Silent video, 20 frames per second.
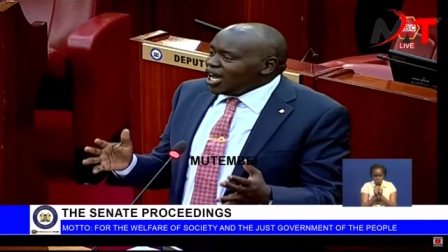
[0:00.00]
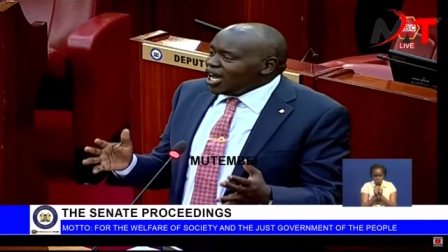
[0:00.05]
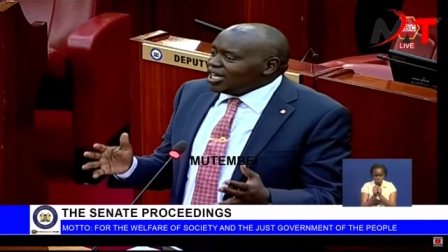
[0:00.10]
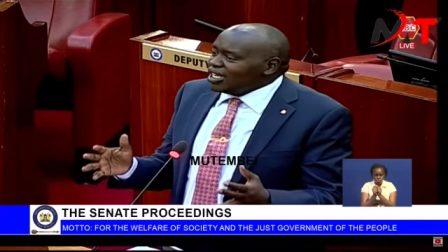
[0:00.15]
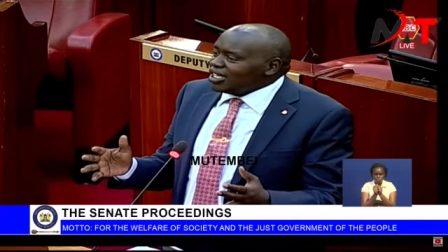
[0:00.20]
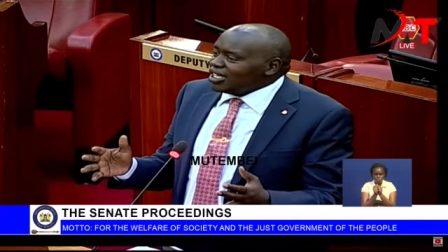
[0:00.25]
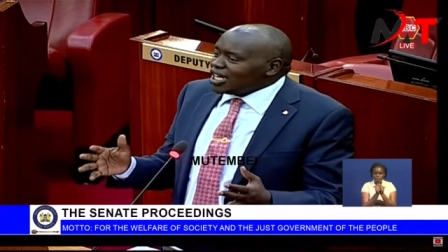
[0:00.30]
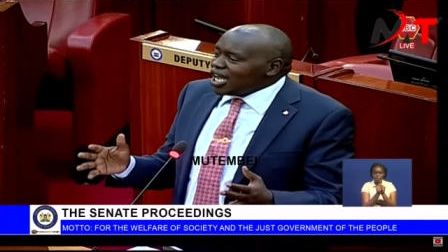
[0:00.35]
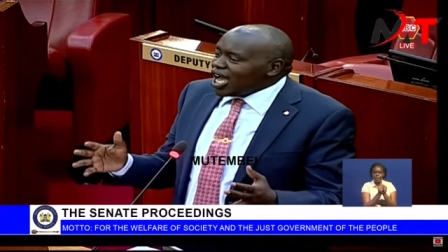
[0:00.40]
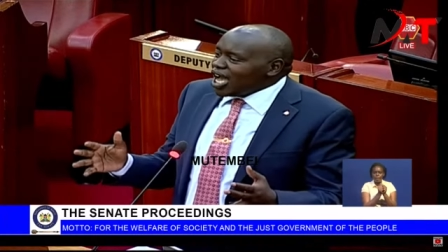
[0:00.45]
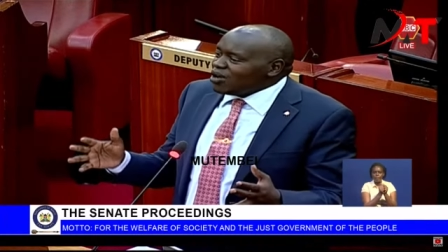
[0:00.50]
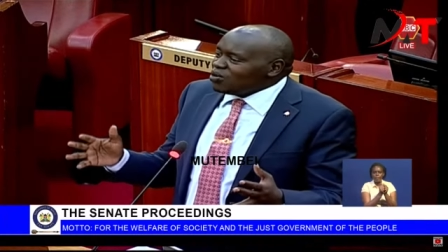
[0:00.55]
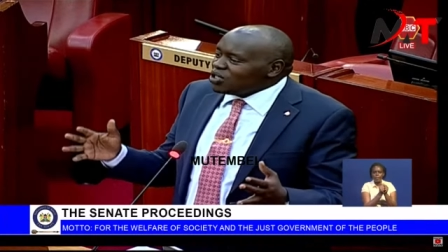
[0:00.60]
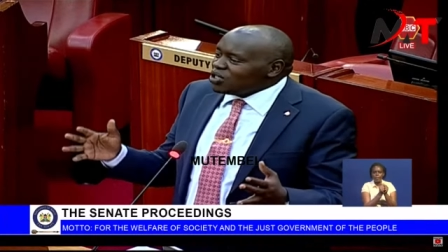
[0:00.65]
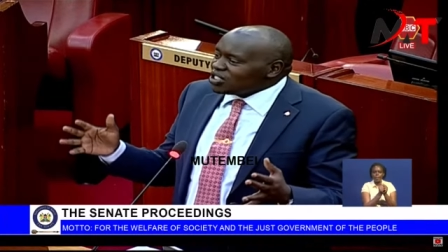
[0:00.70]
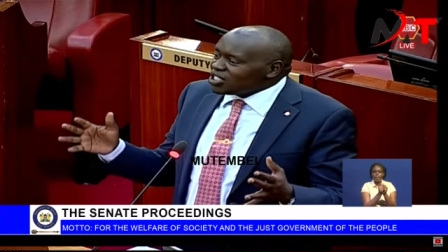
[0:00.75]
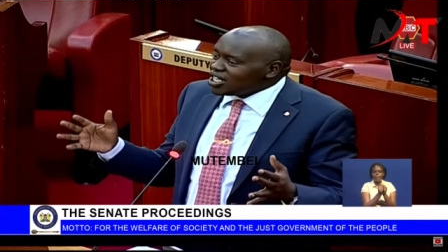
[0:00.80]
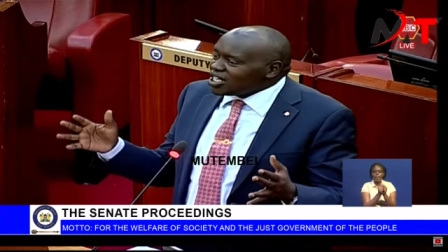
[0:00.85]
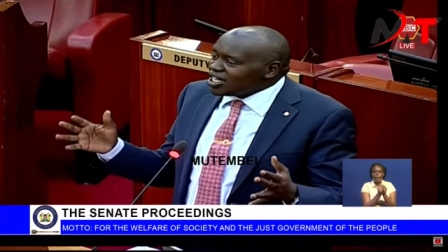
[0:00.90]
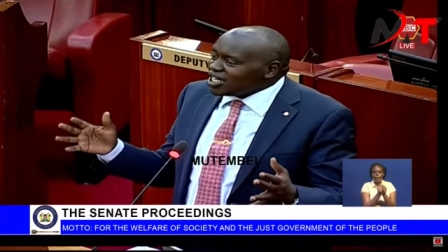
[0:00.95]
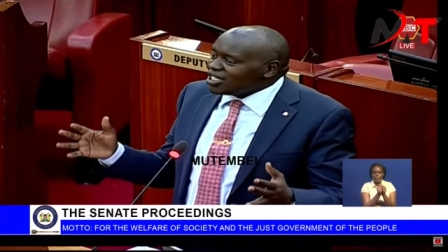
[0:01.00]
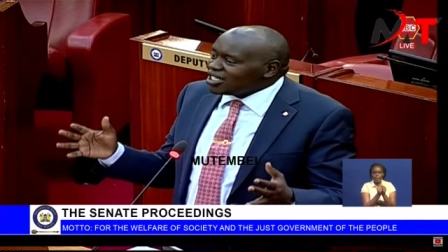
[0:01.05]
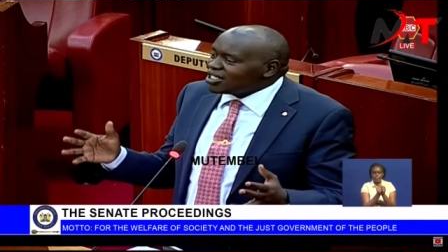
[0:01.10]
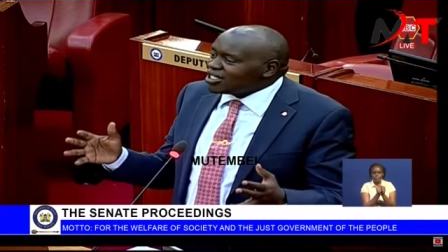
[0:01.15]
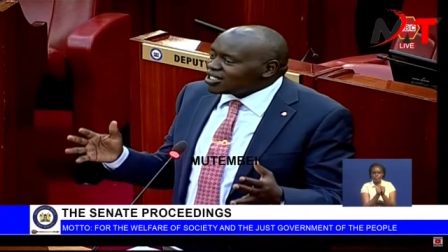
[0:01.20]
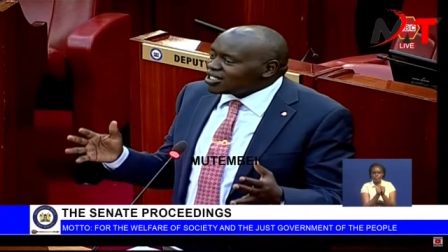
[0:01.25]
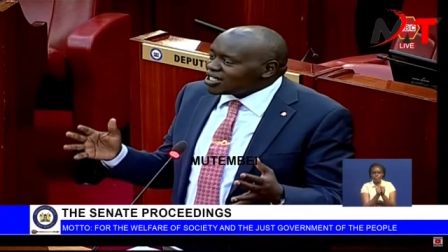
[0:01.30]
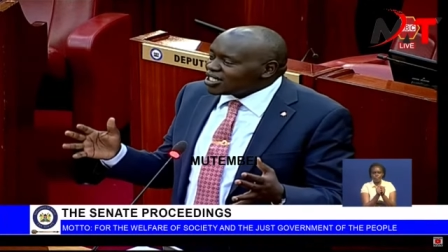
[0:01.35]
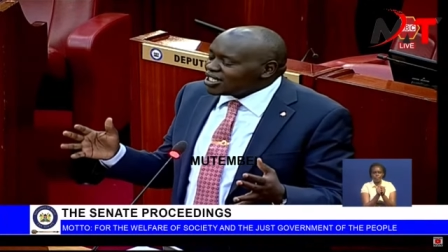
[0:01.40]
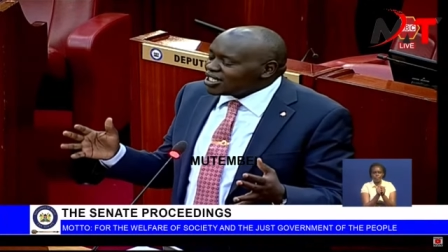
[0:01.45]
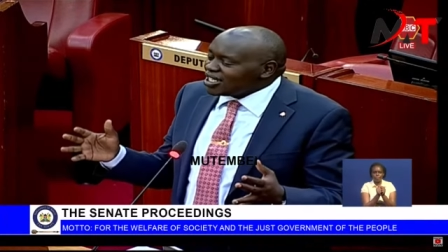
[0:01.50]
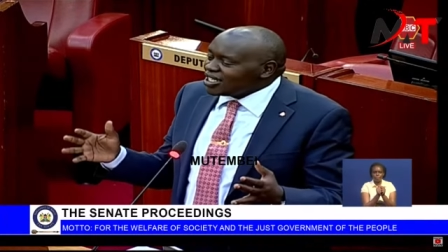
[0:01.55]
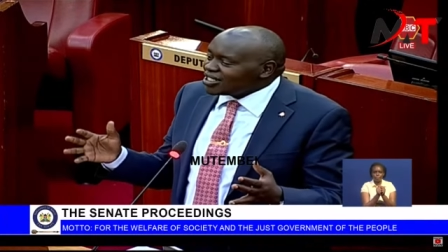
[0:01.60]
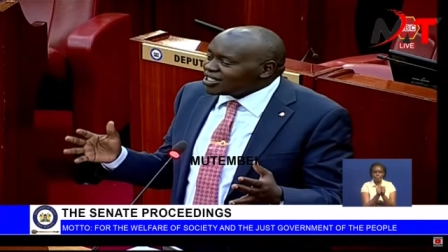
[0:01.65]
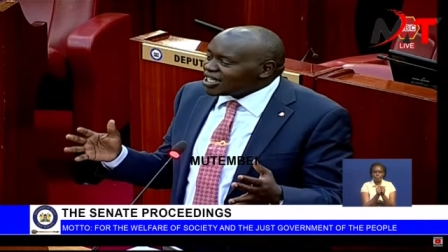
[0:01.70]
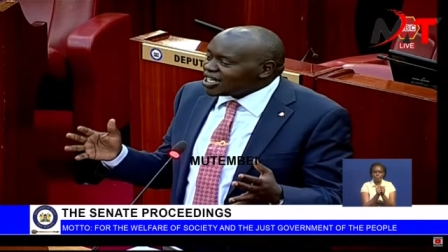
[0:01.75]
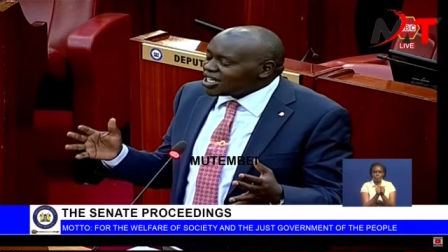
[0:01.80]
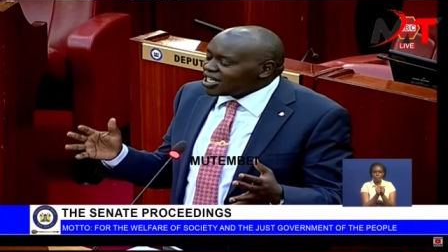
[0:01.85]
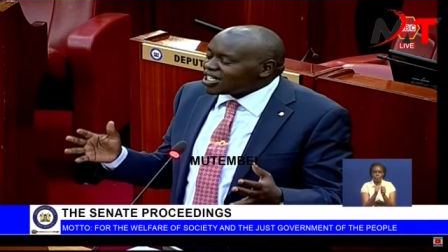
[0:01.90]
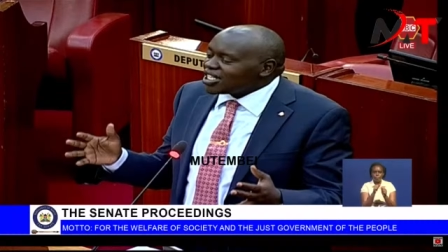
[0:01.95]
and uh, I wish Senate
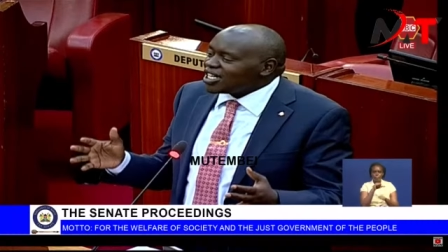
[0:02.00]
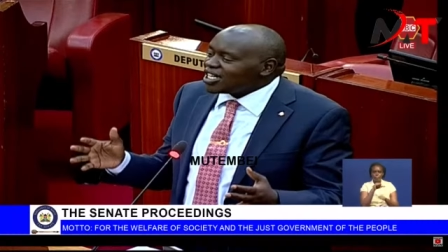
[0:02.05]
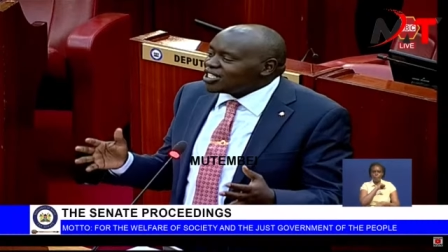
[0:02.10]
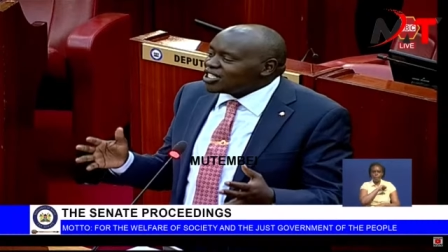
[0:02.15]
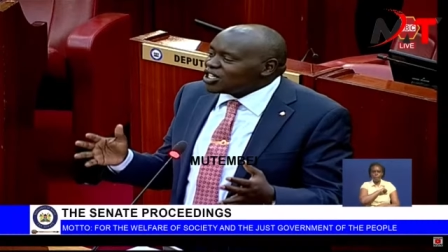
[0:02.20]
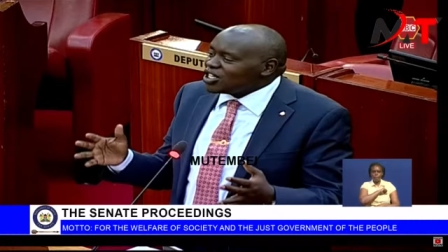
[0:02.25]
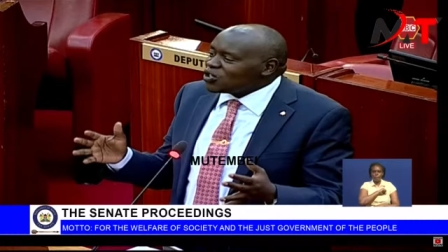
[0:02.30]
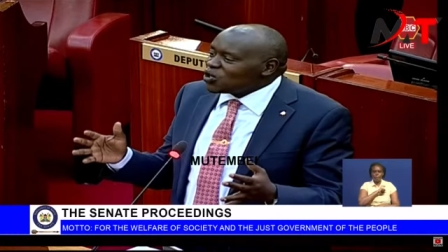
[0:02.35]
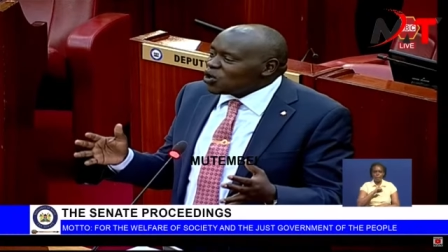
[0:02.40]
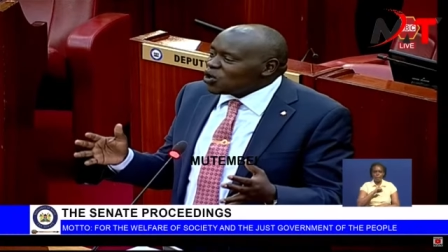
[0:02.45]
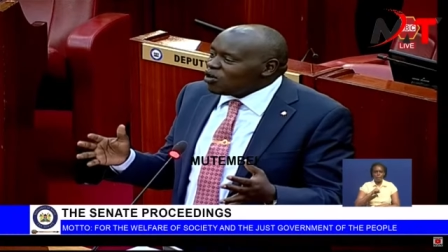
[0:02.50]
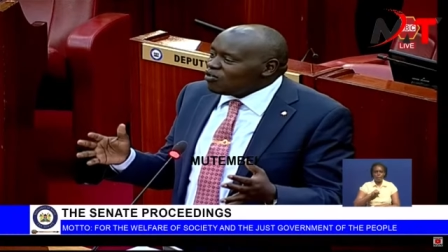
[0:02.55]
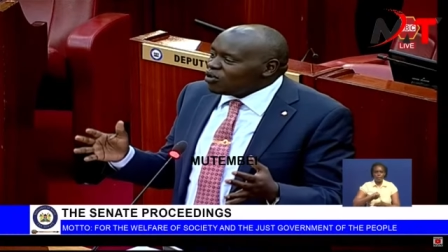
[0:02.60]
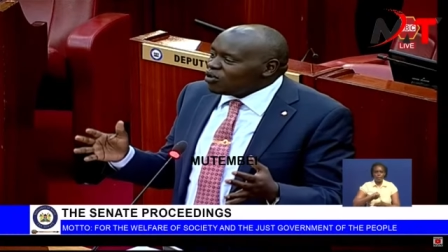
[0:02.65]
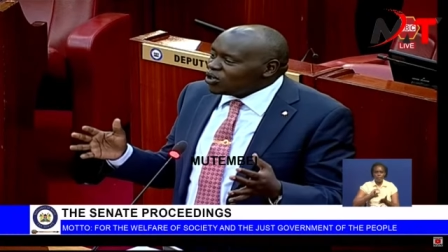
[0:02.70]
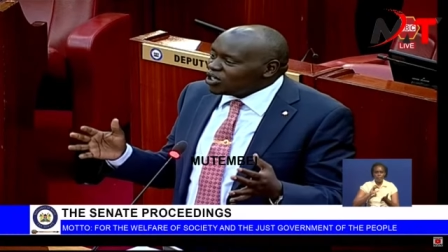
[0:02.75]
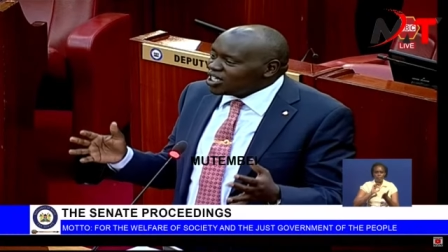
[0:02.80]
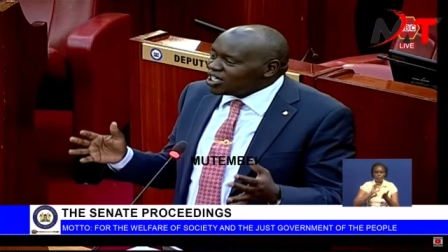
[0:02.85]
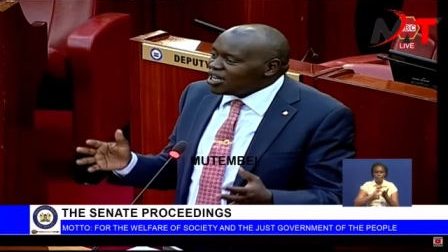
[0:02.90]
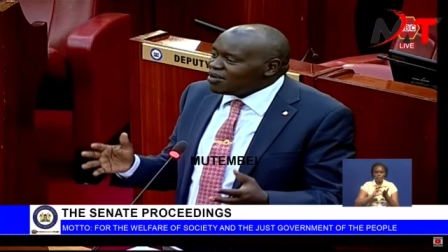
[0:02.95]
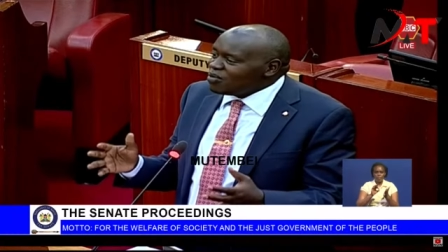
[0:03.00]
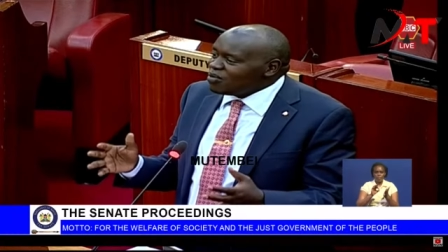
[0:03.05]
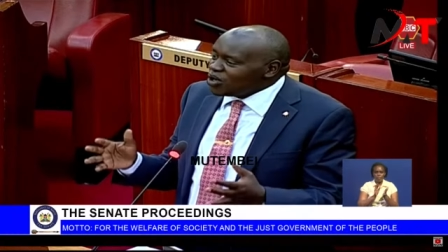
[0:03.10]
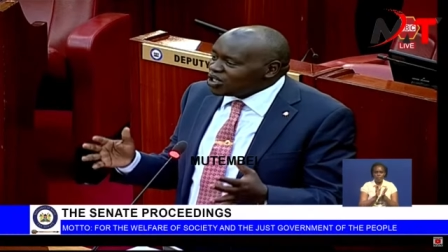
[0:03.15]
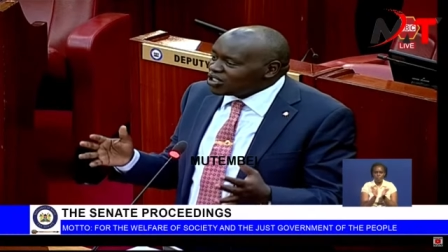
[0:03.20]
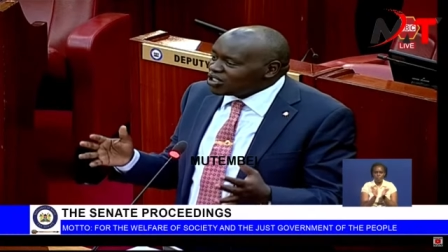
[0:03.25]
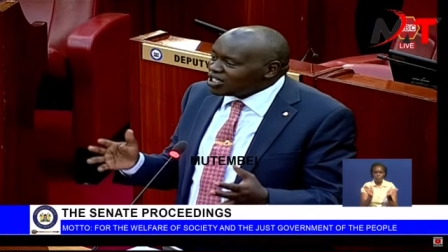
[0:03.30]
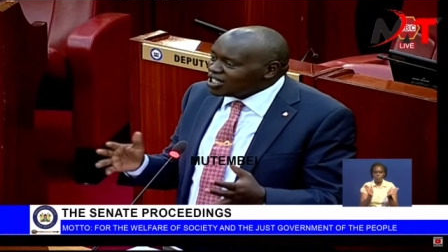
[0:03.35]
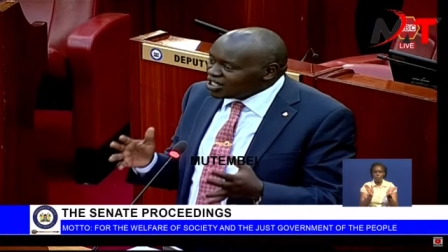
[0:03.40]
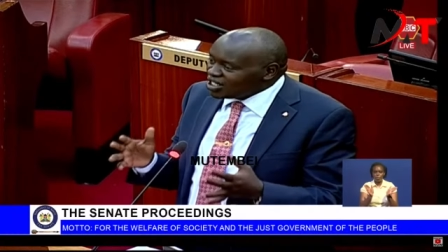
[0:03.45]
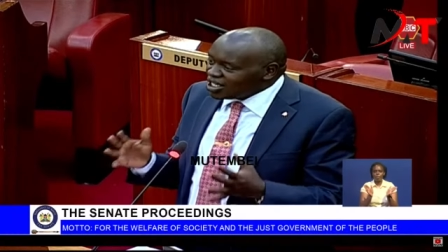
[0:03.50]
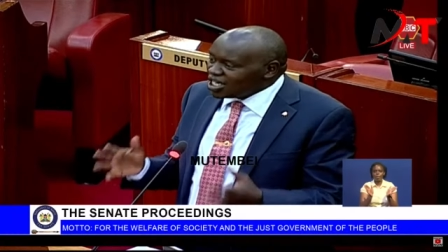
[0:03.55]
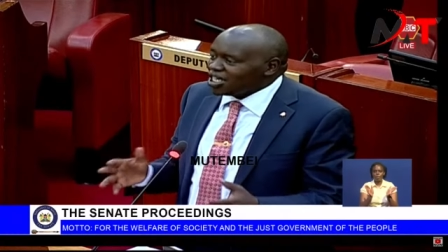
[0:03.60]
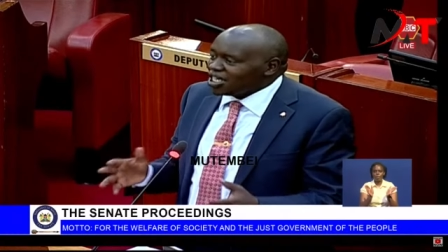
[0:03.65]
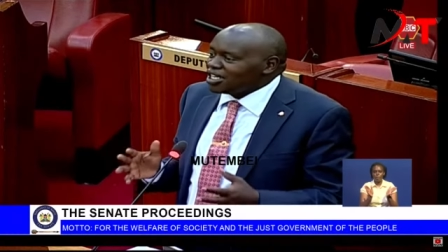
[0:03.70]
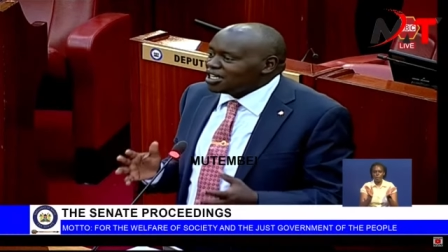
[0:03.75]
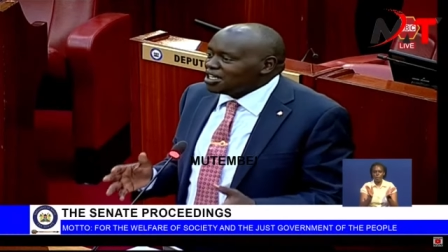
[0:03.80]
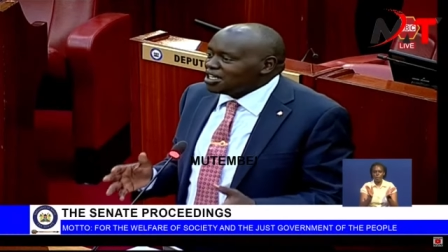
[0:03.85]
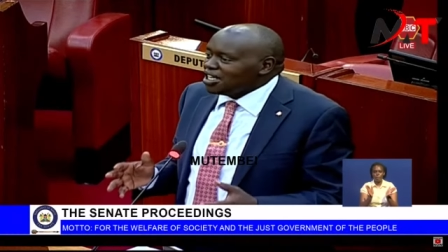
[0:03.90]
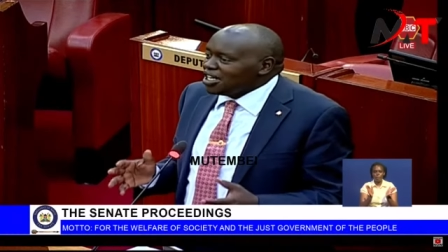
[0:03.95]
uh, Secretary General of ODM was
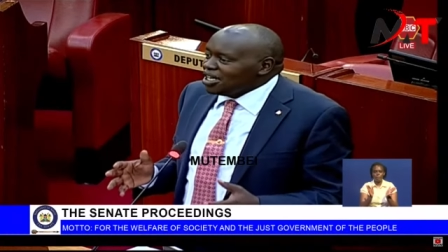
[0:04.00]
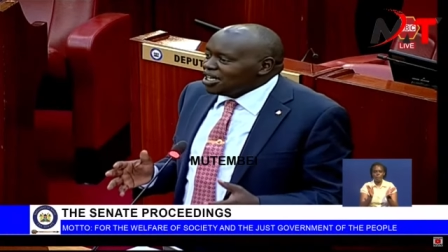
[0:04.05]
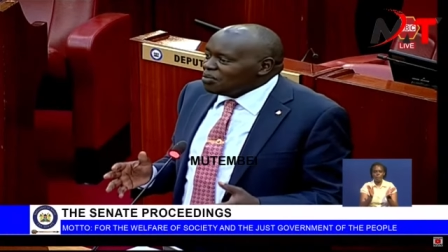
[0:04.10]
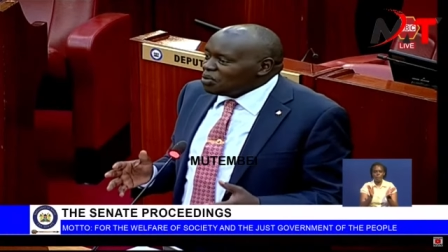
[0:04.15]
listening,